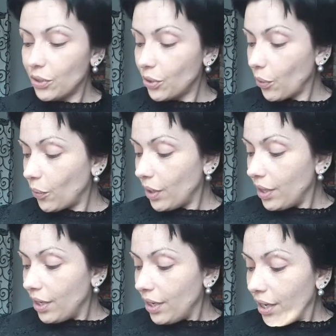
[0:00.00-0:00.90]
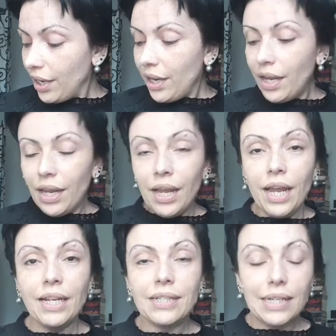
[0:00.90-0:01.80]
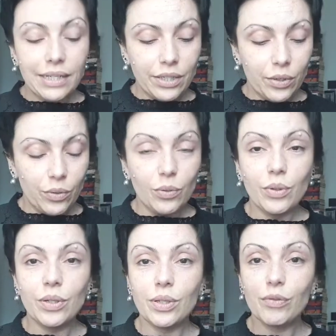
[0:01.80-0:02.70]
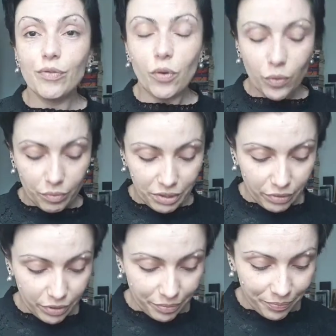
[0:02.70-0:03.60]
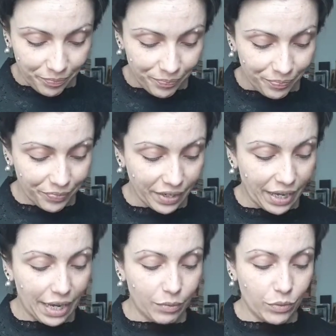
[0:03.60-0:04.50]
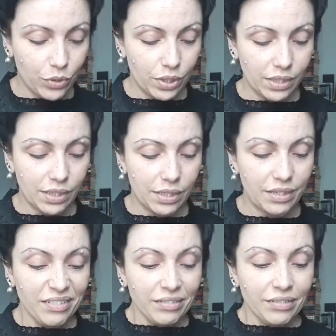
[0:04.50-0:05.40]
So in this little Sephora mirror, I will just